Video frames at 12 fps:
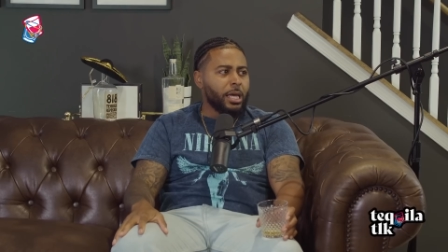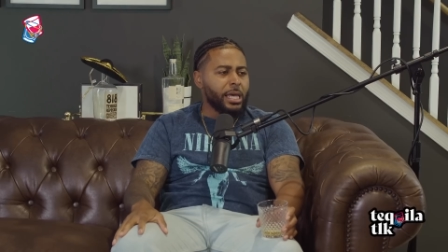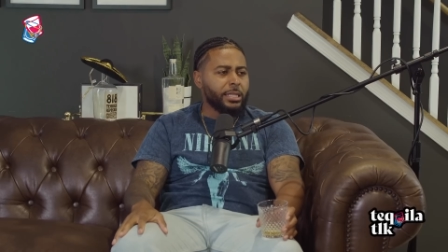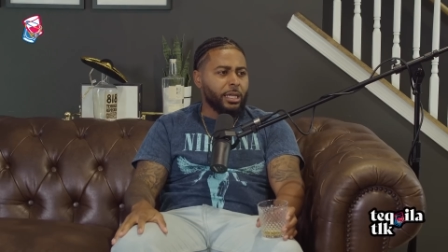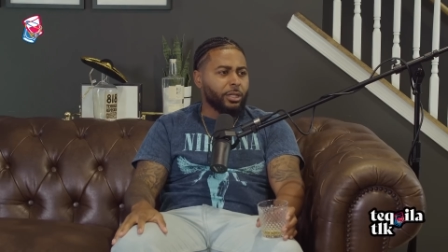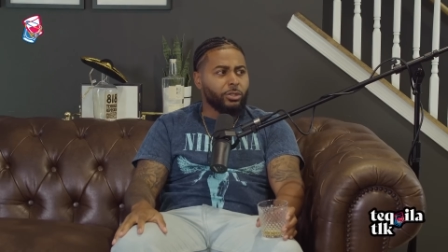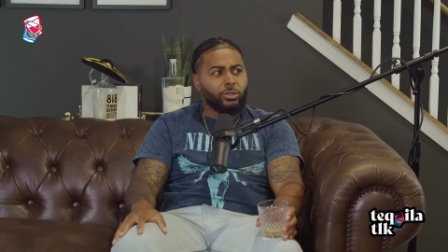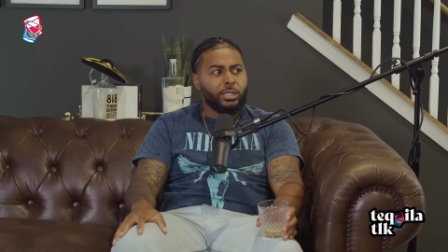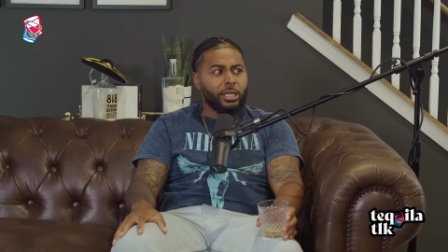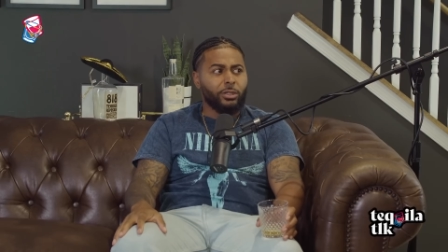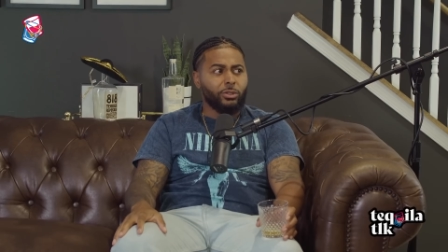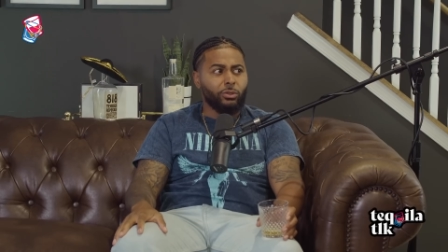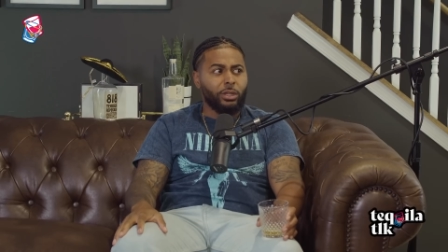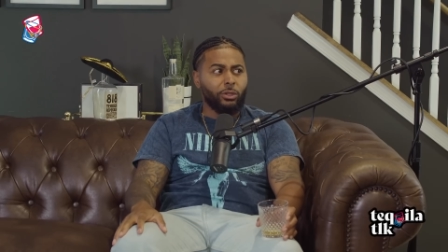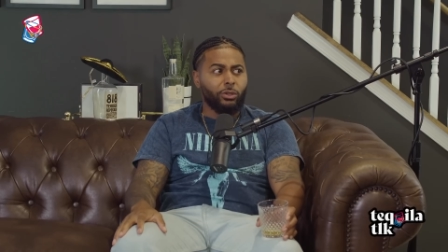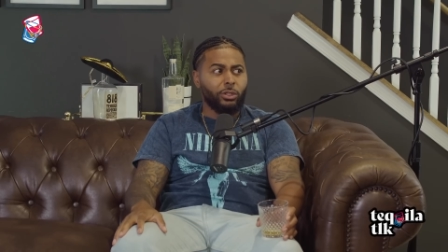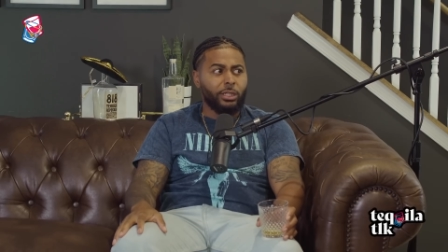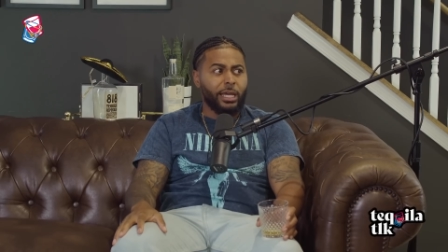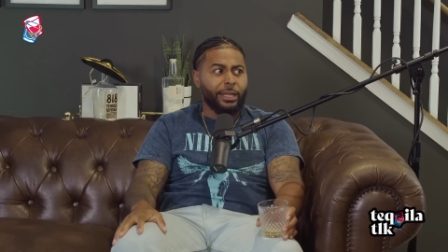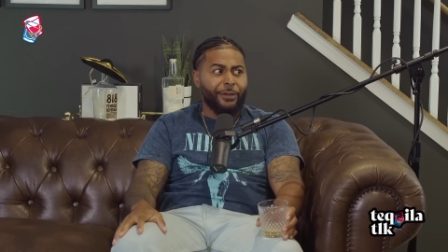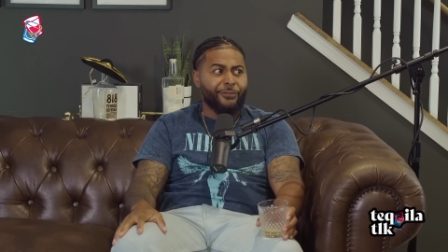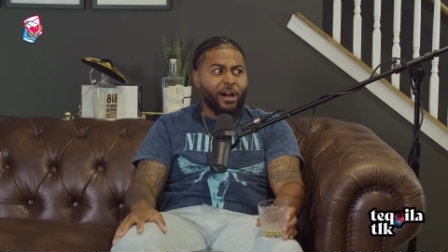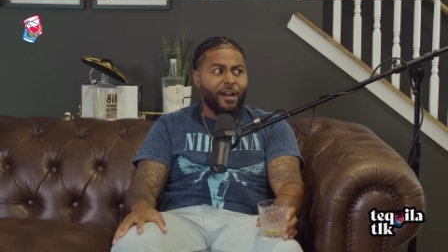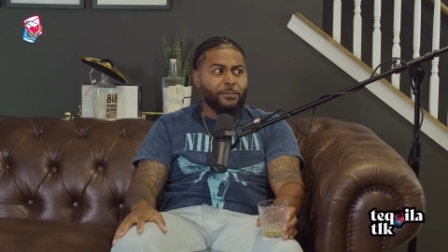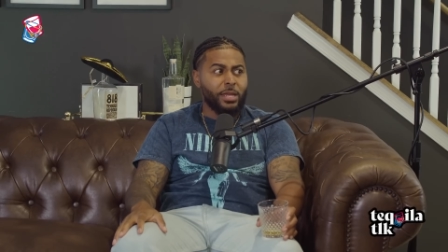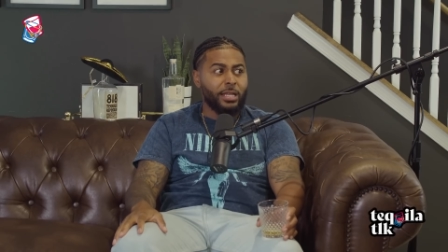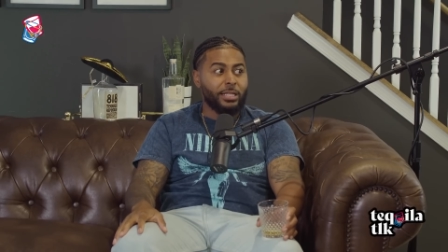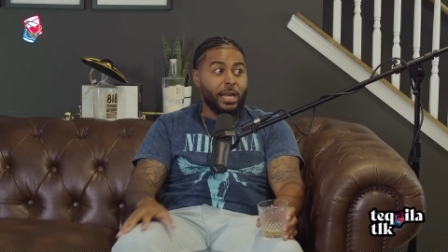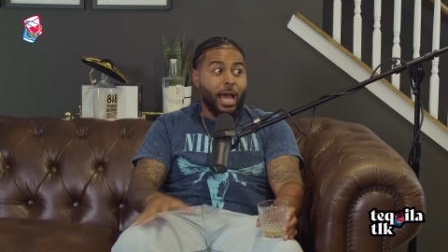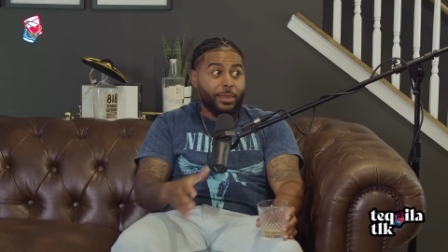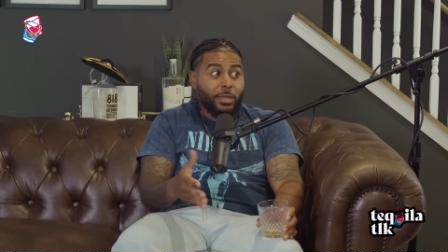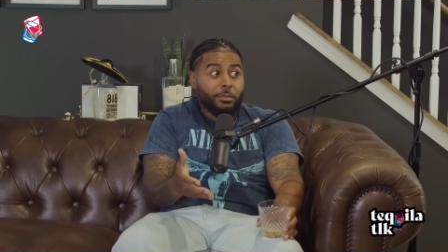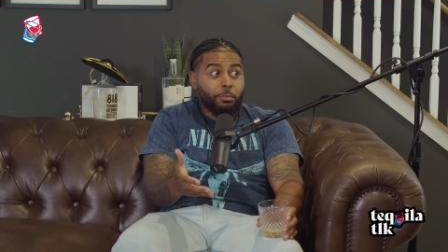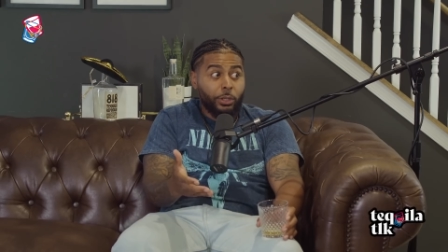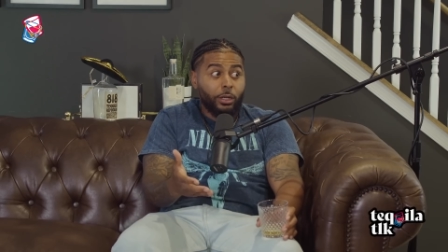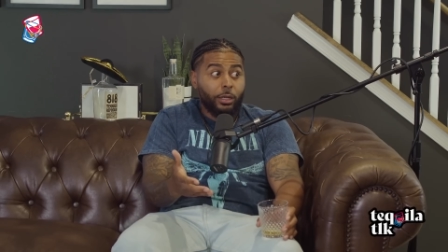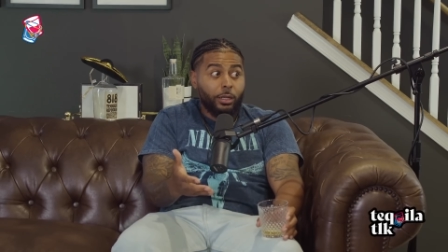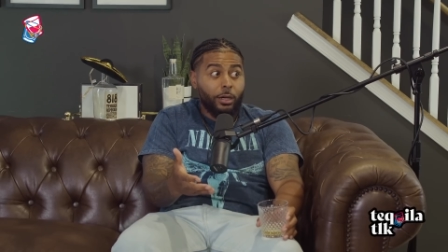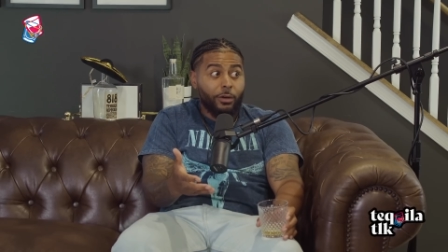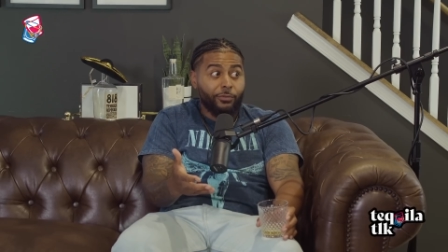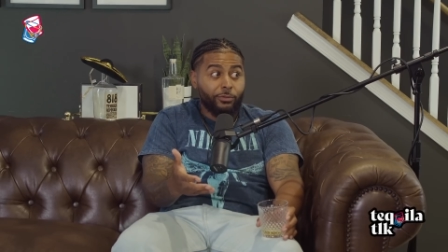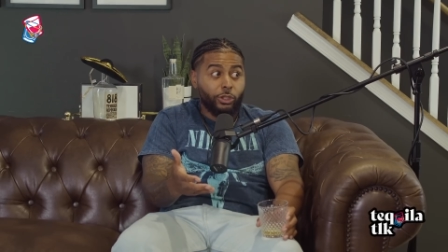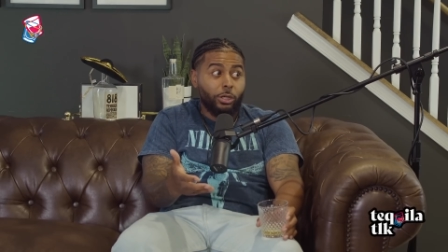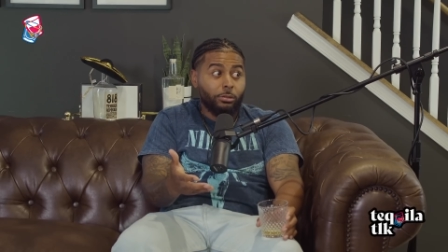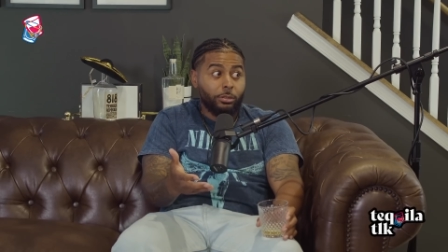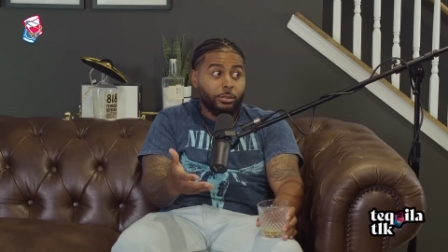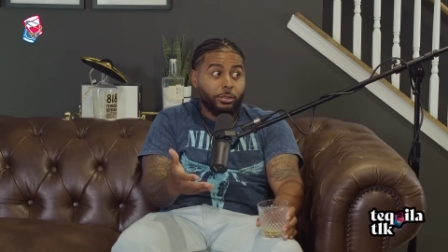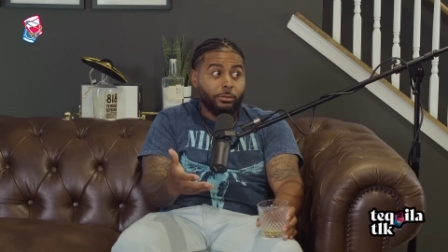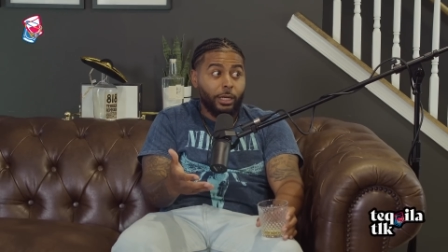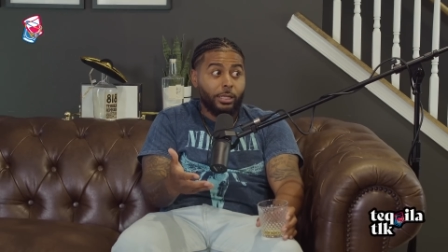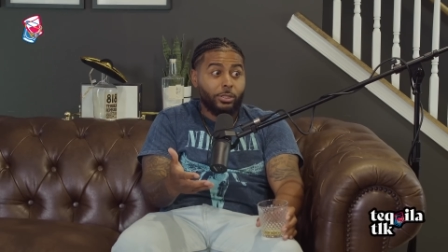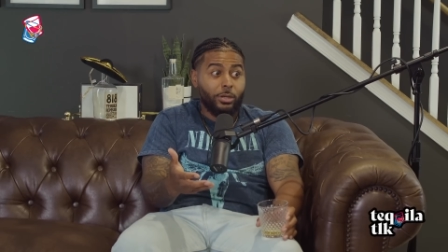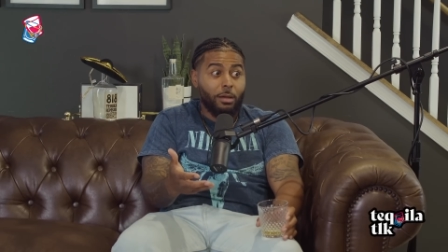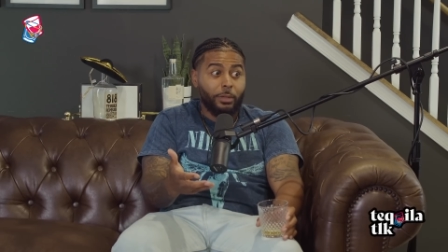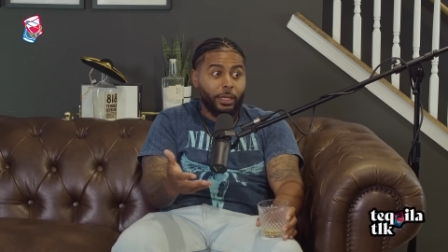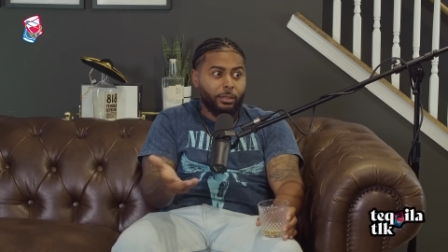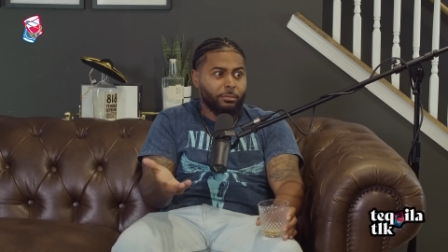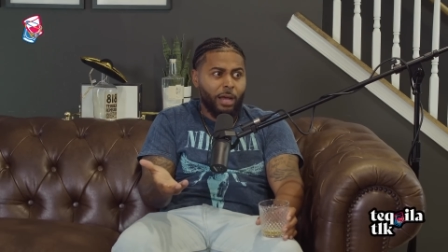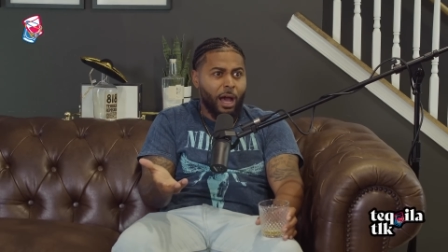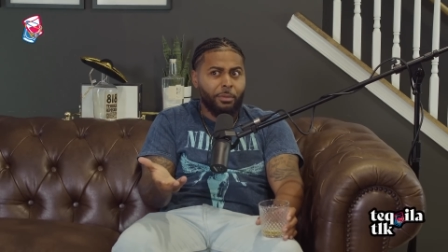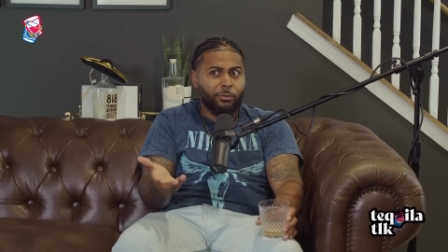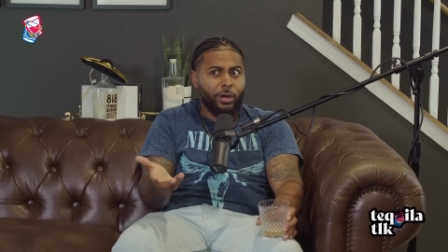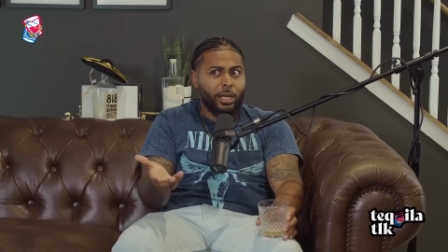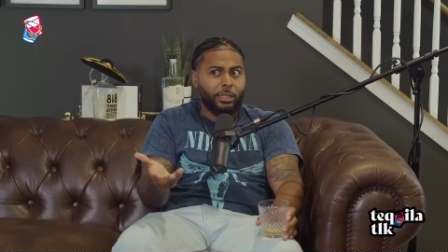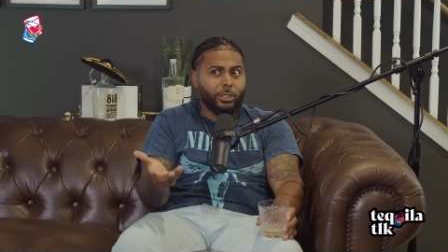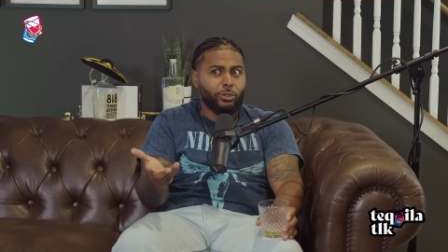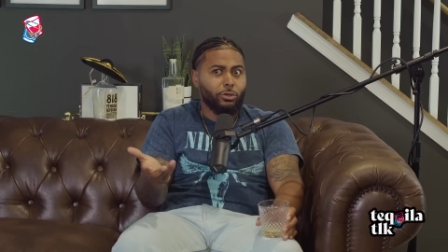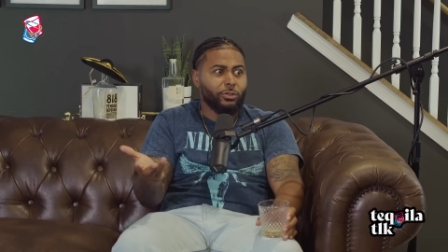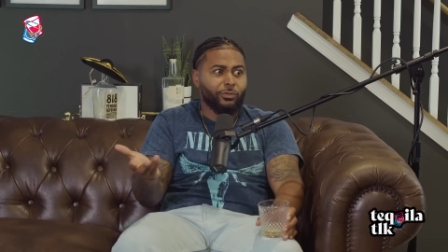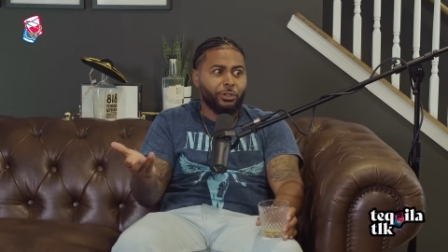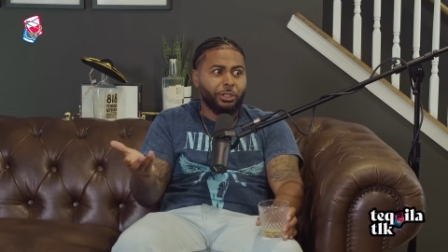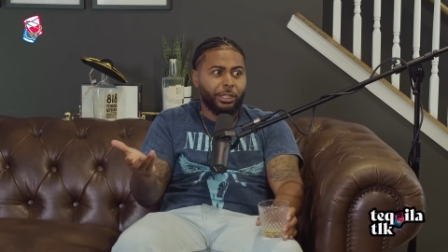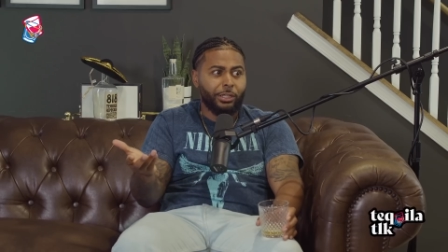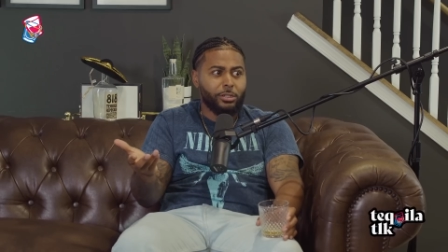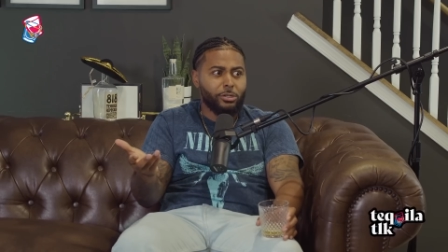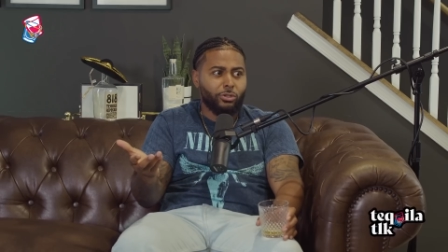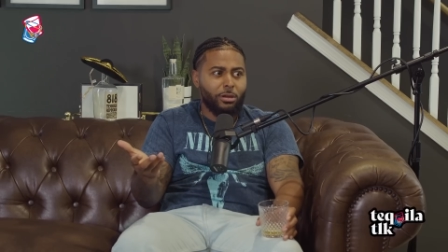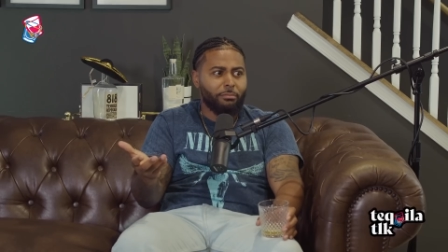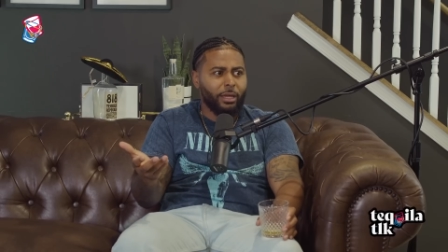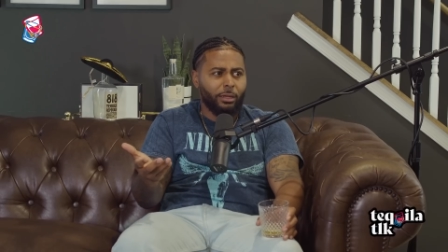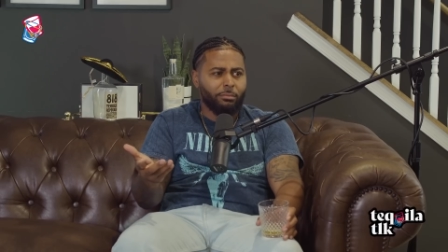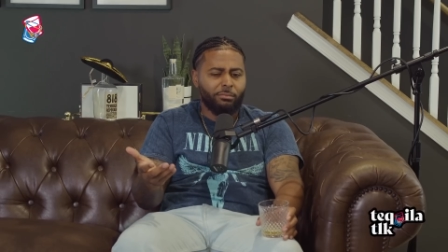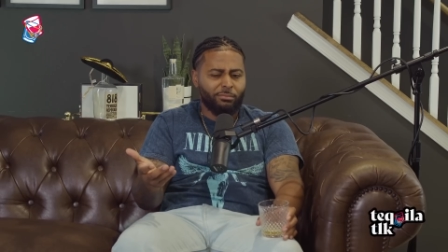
He's like, do you think you could get like 5 minutes? And I had this book of jokes, right? So I'm like, I've been writing these jokes for years. So I'm like,